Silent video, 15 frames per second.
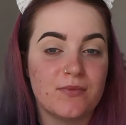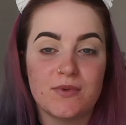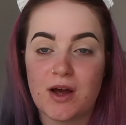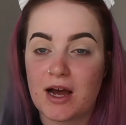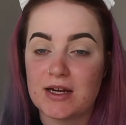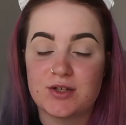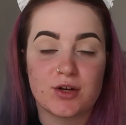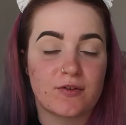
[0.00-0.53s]

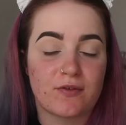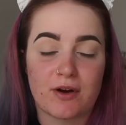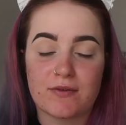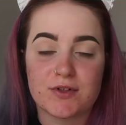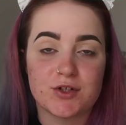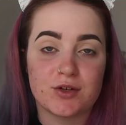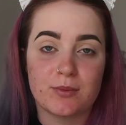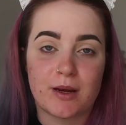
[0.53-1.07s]
I took forever
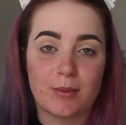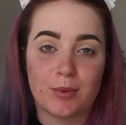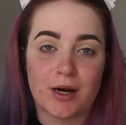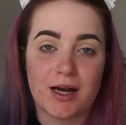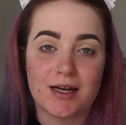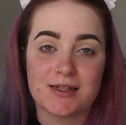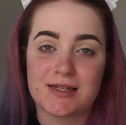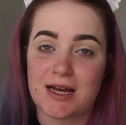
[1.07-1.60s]
to do my
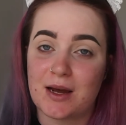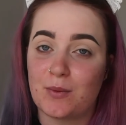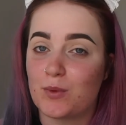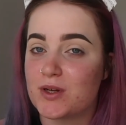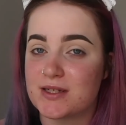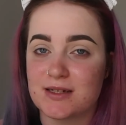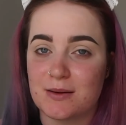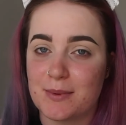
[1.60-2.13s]
brows. I
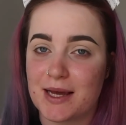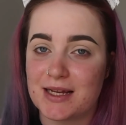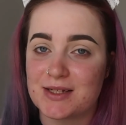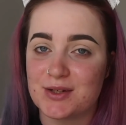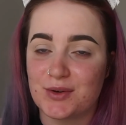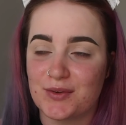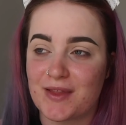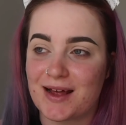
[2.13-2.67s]
wasn't about to
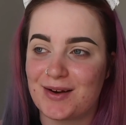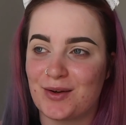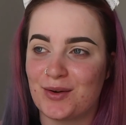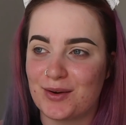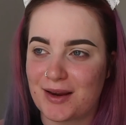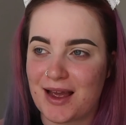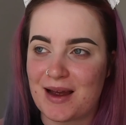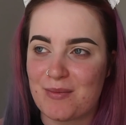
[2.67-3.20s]
do that
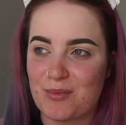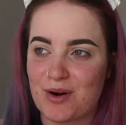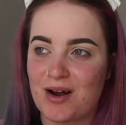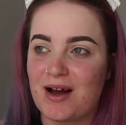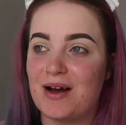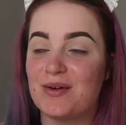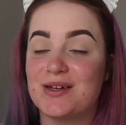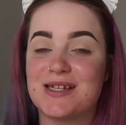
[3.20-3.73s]
on camera.
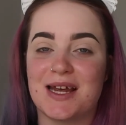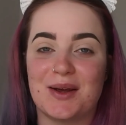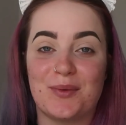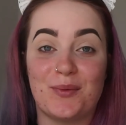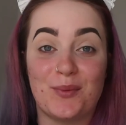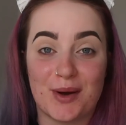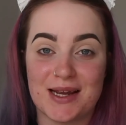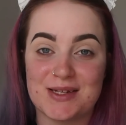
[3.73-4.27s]
I would take
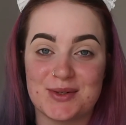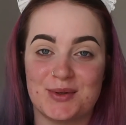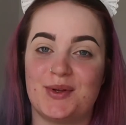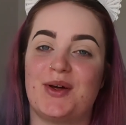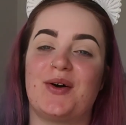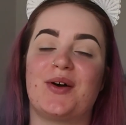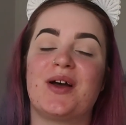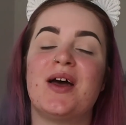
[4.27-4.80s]
way too
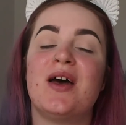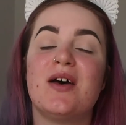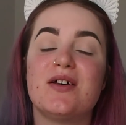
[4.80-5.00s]
long.